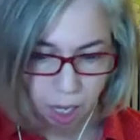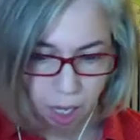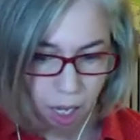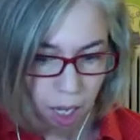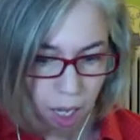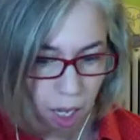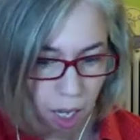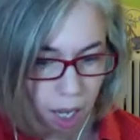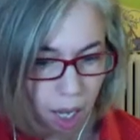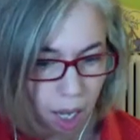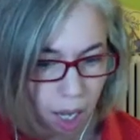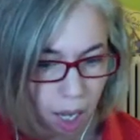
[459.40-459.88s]

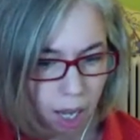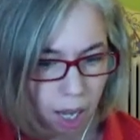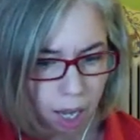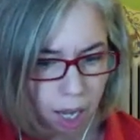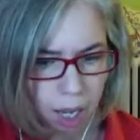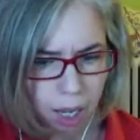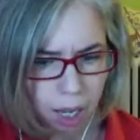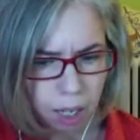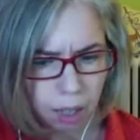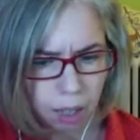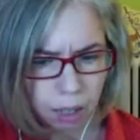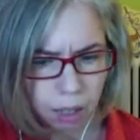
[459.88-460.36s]

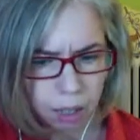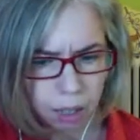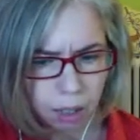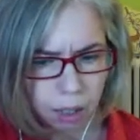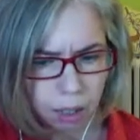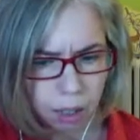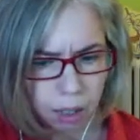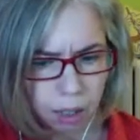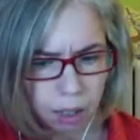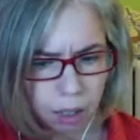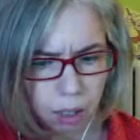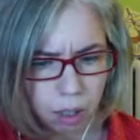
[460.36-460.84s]
So
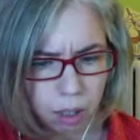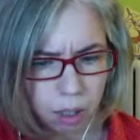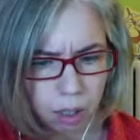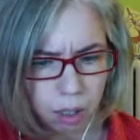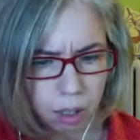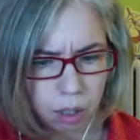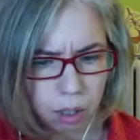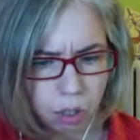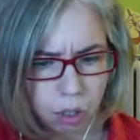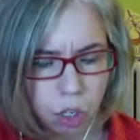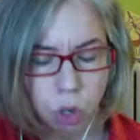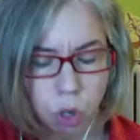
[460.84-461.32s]

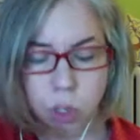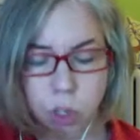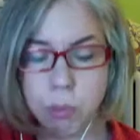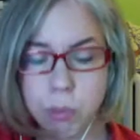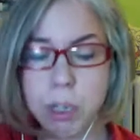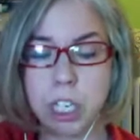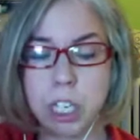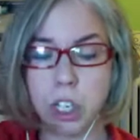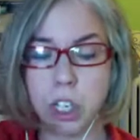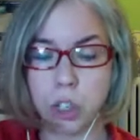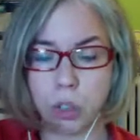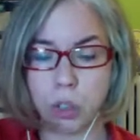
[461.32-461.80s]
you
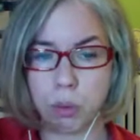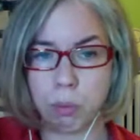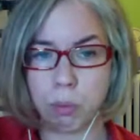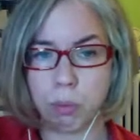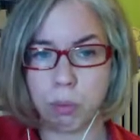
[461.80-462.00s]
meaning,